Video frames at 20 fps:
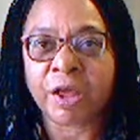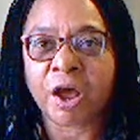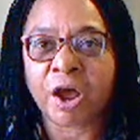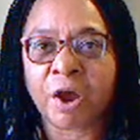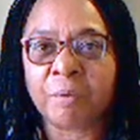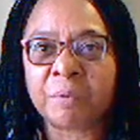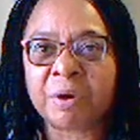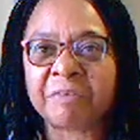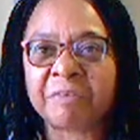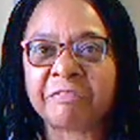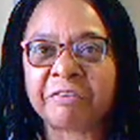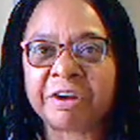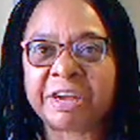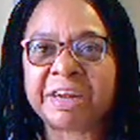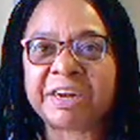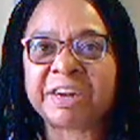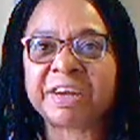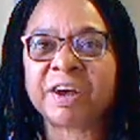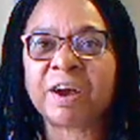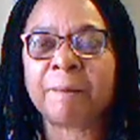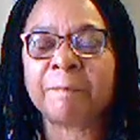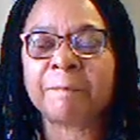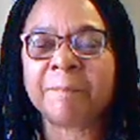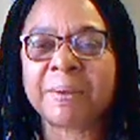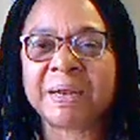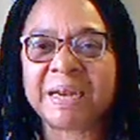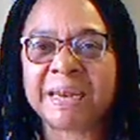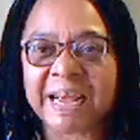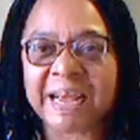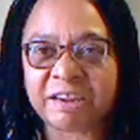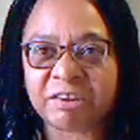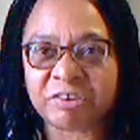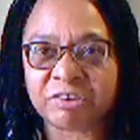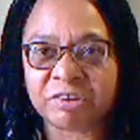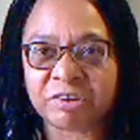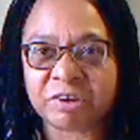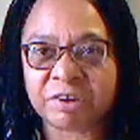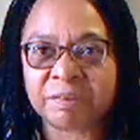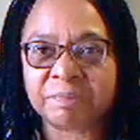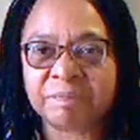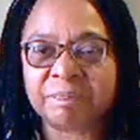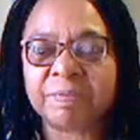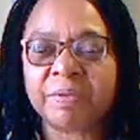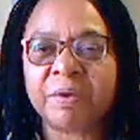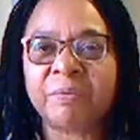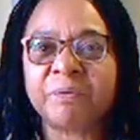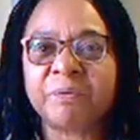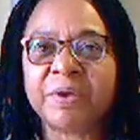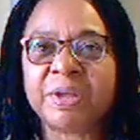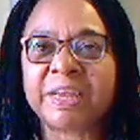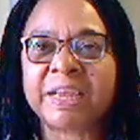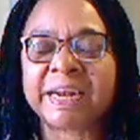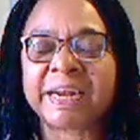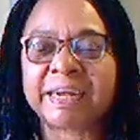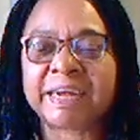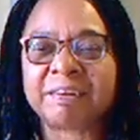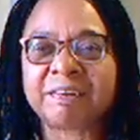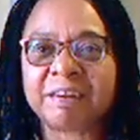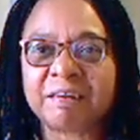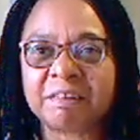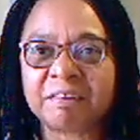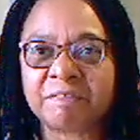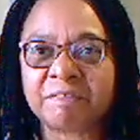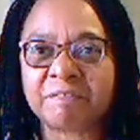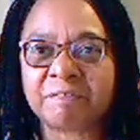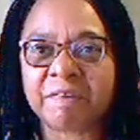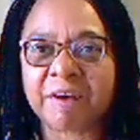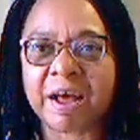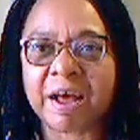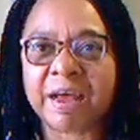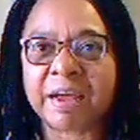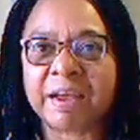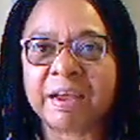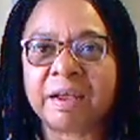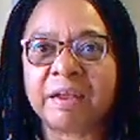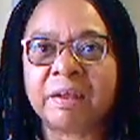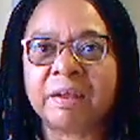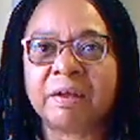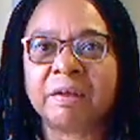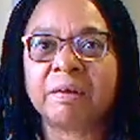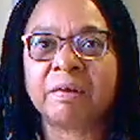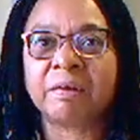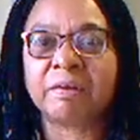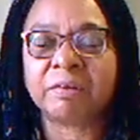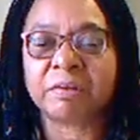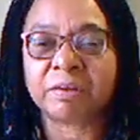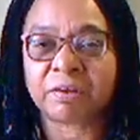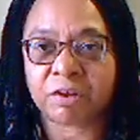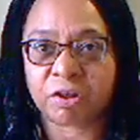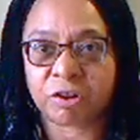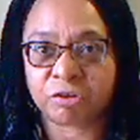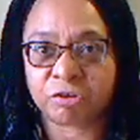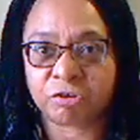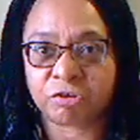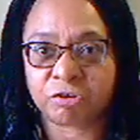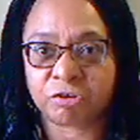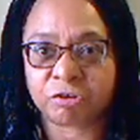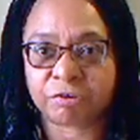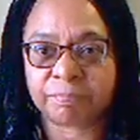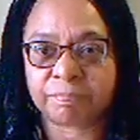However, in combination, we can identify culture.